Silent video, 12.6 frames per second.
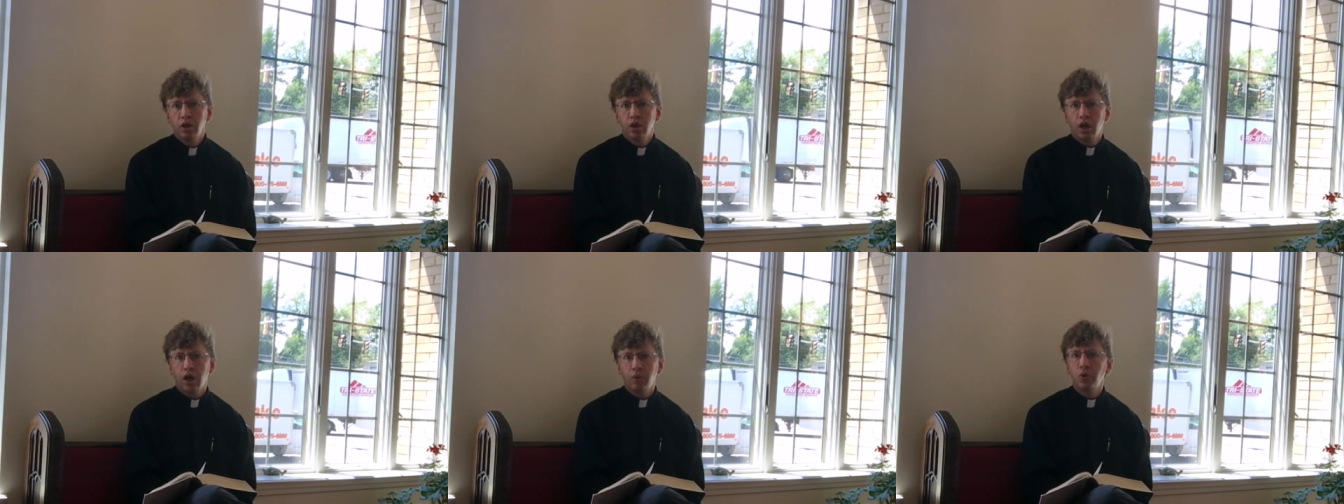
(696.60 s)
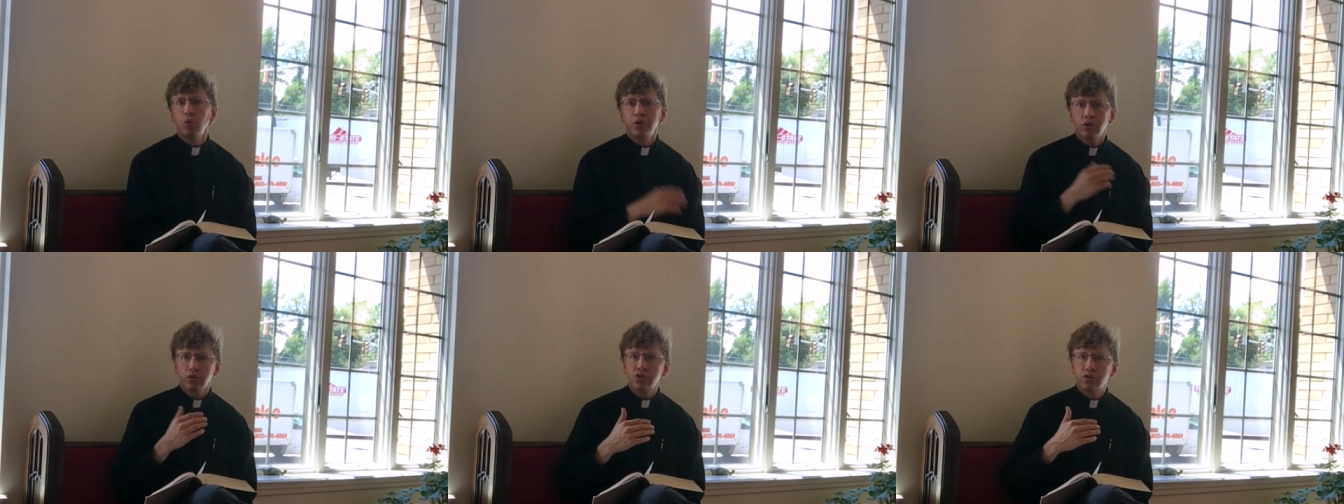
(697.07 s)
uh, but
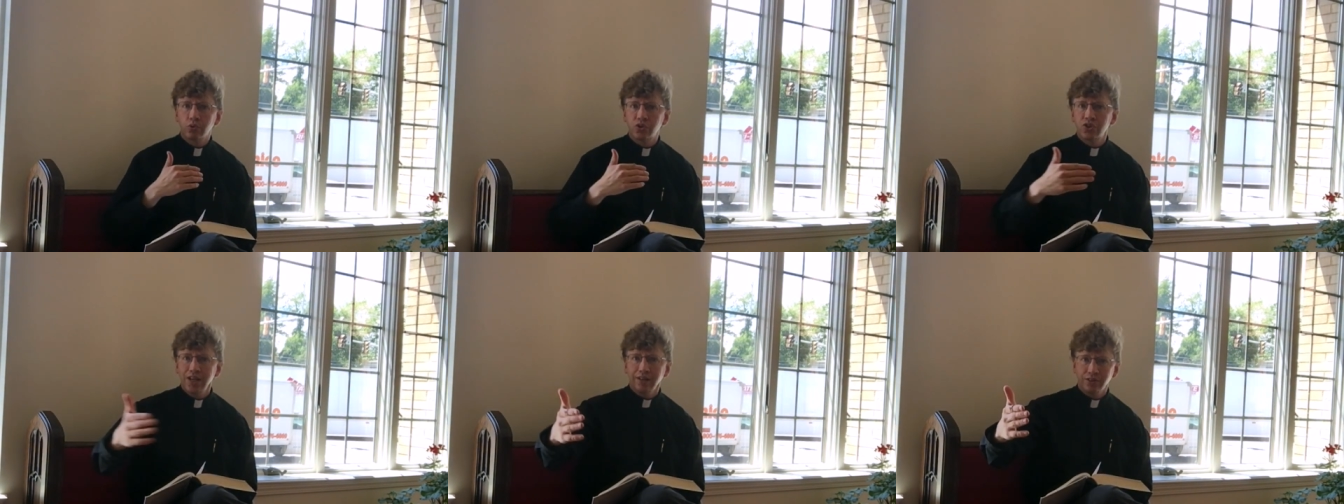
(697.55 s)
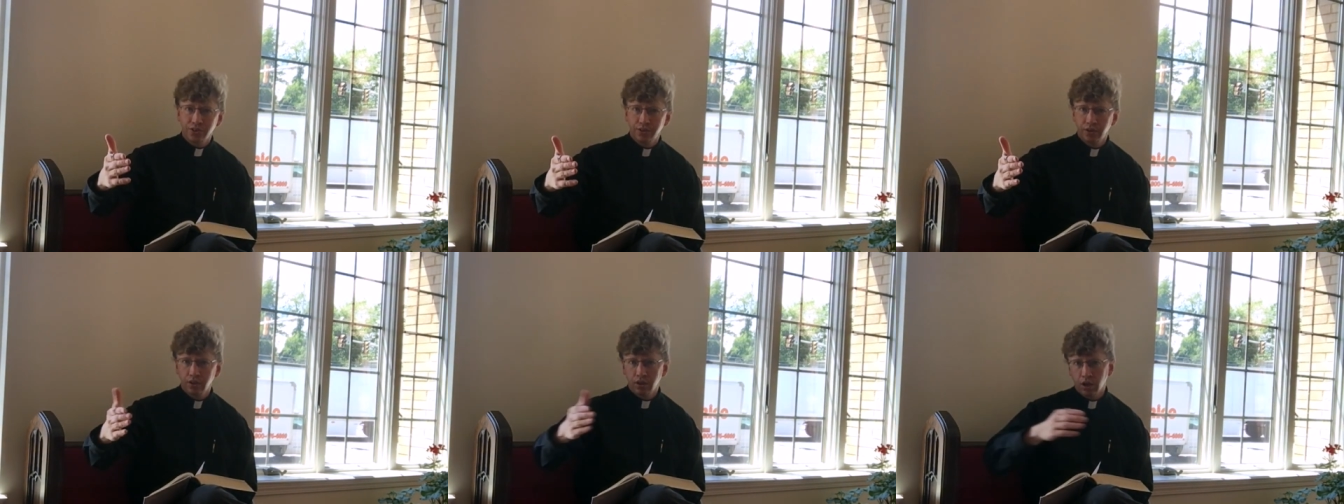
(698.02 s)
we are still sent
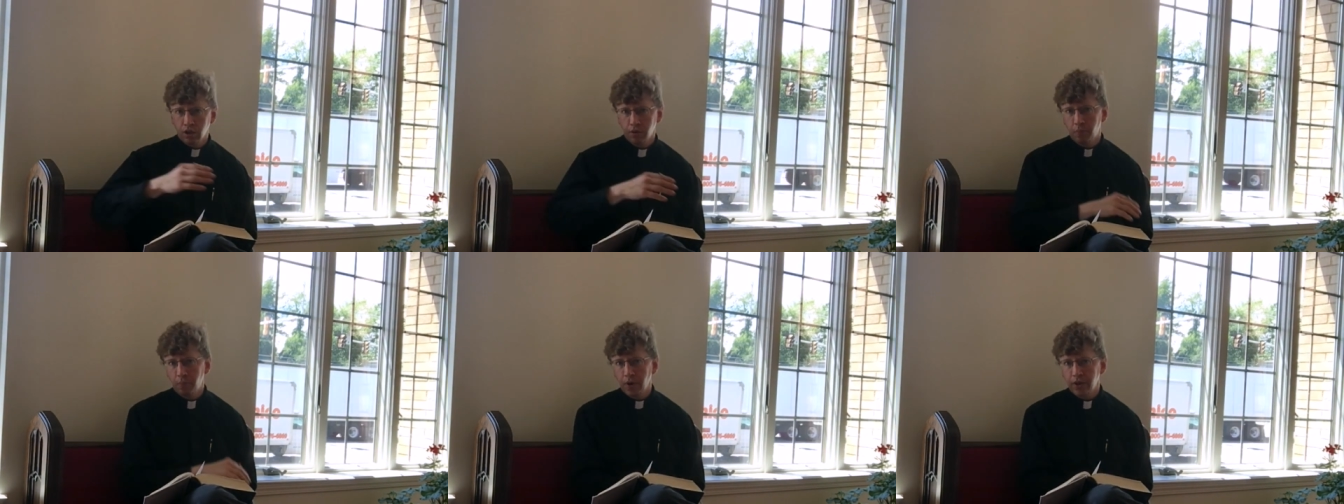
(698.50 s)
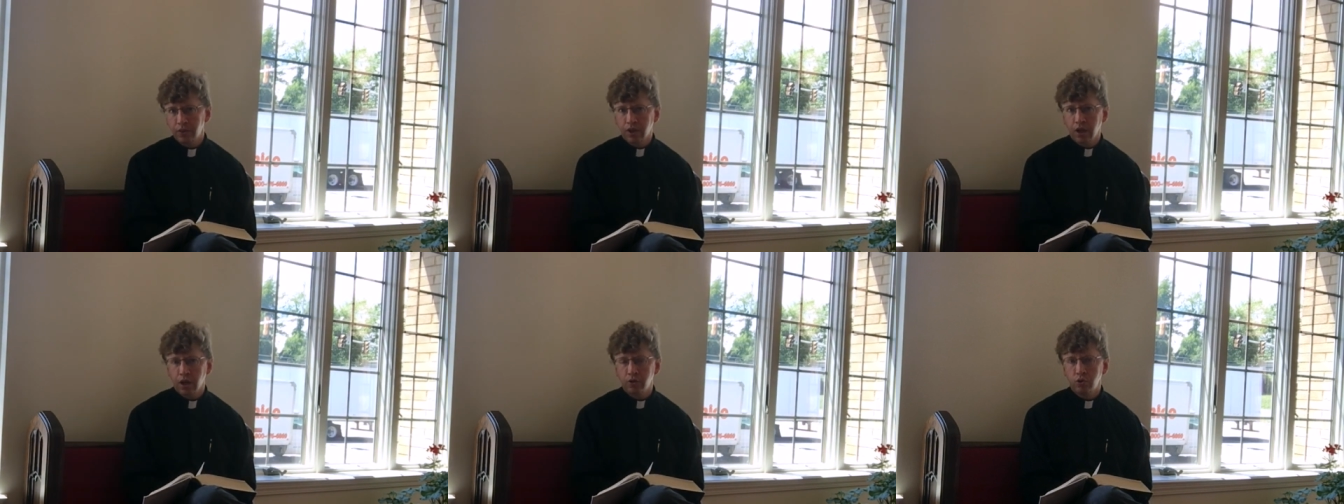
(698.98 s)
uh, by the
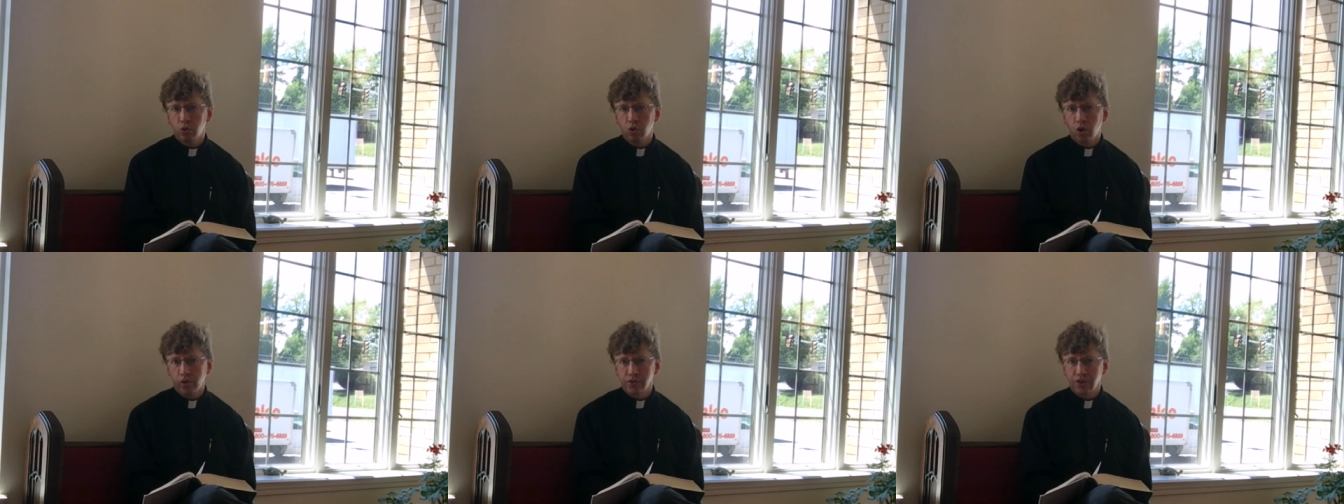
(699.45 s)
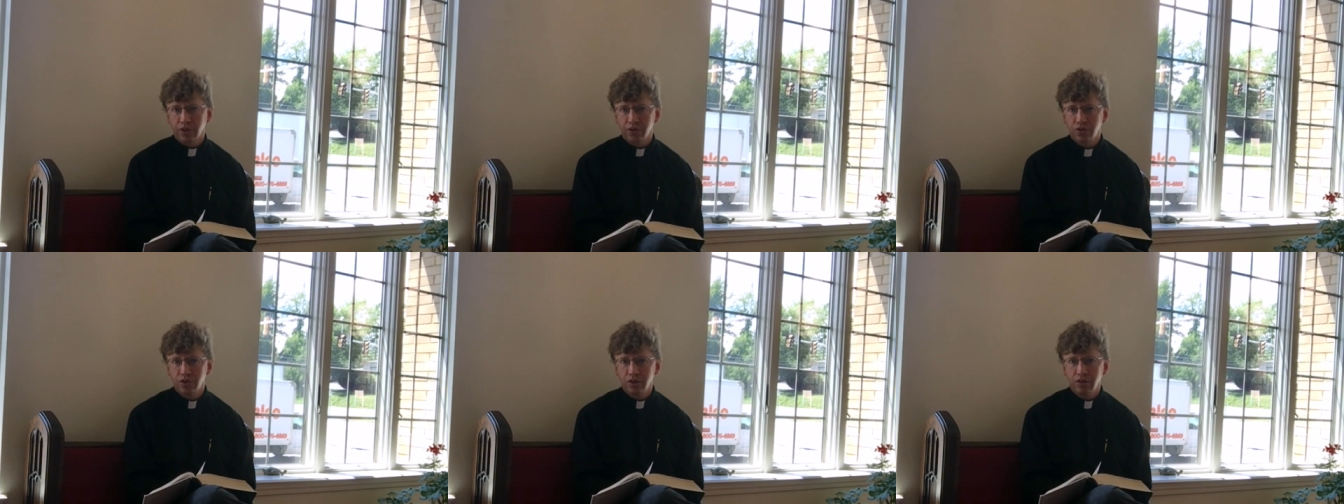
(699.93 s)
God who calls us.